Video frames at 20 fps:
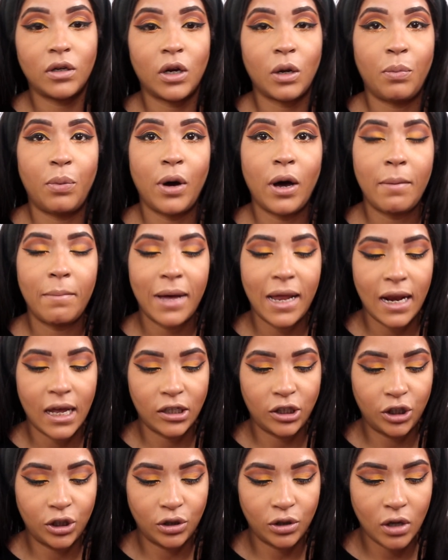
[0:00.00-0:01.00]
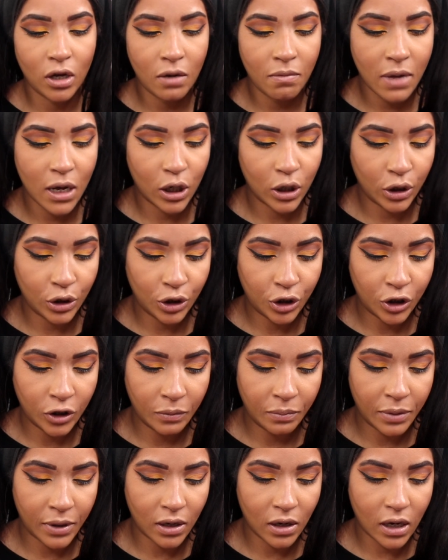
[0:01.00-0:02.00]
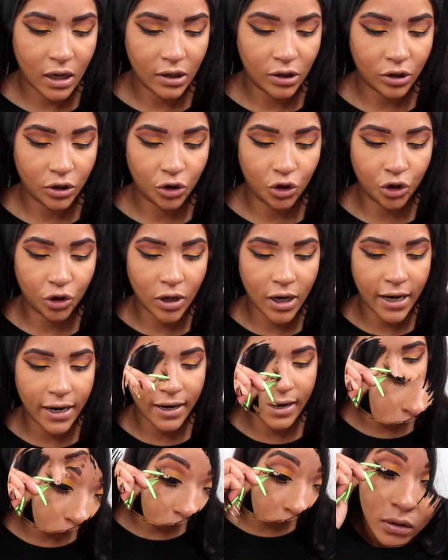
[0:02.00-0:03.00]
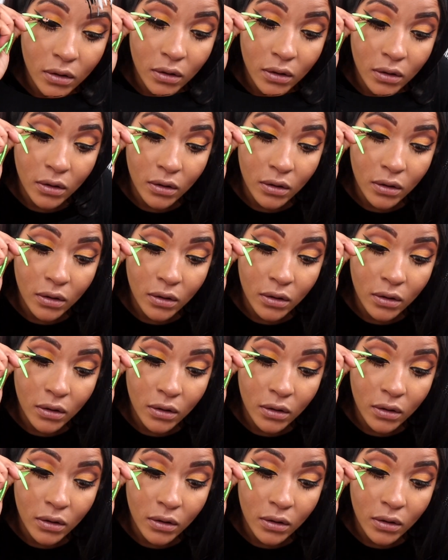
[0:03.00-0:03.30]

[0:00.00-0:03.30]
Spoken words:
going to pop my lashes on. My glue should be nice and dry now.